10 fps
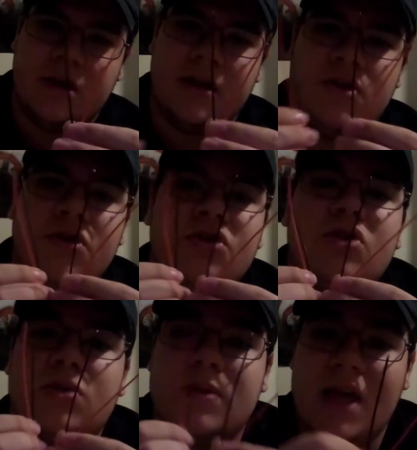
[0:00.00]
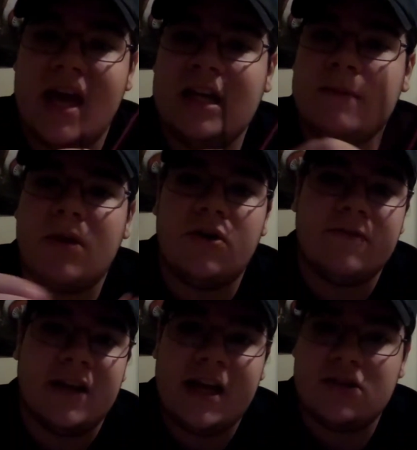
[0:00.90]
You can do this with any amount of
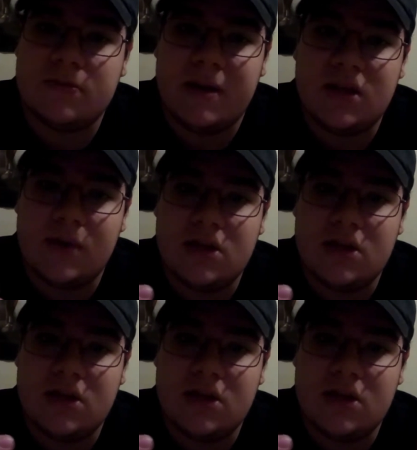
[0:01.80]
connectors, by the way.